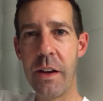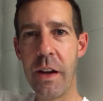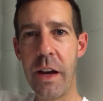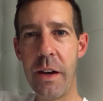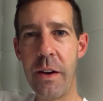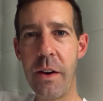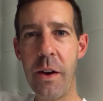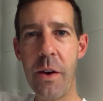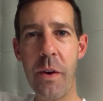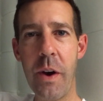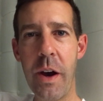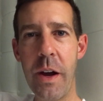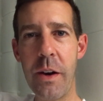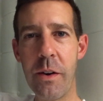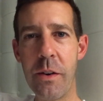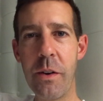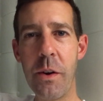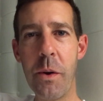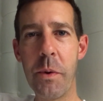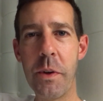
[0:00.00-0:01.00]
I don't know. I
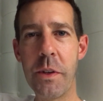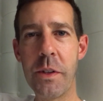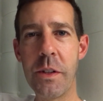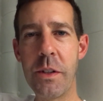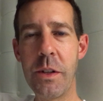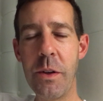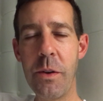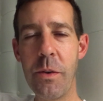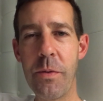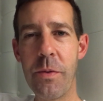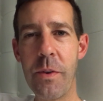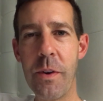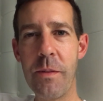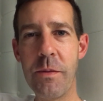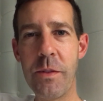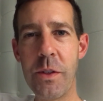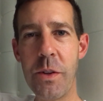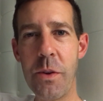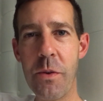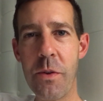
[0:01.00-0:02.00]
don't know what to do
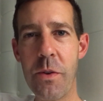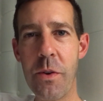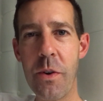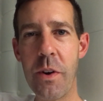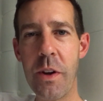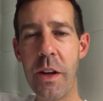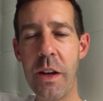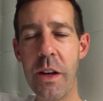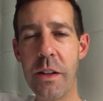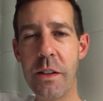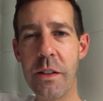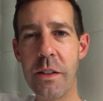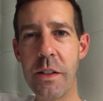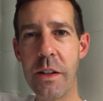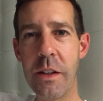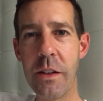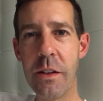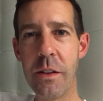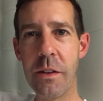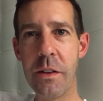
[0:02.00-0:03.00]
from 2:30
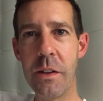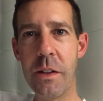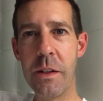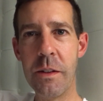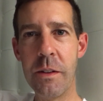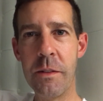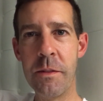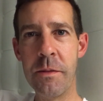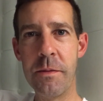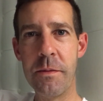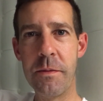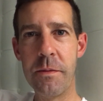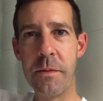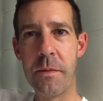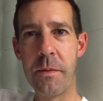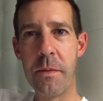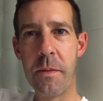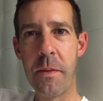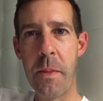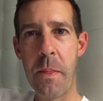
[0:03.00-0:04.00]
until
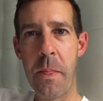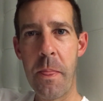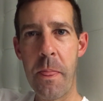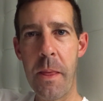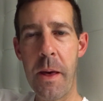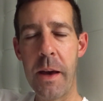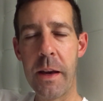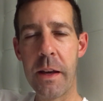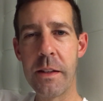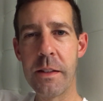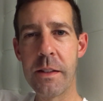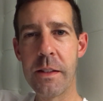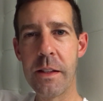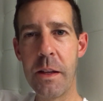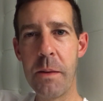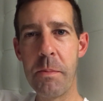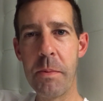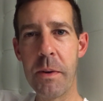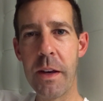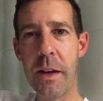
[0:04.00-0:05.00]
I can
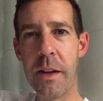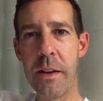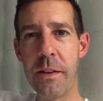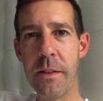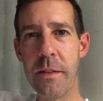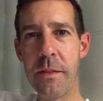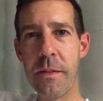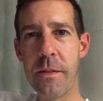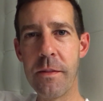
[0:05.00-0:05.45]
sleep again.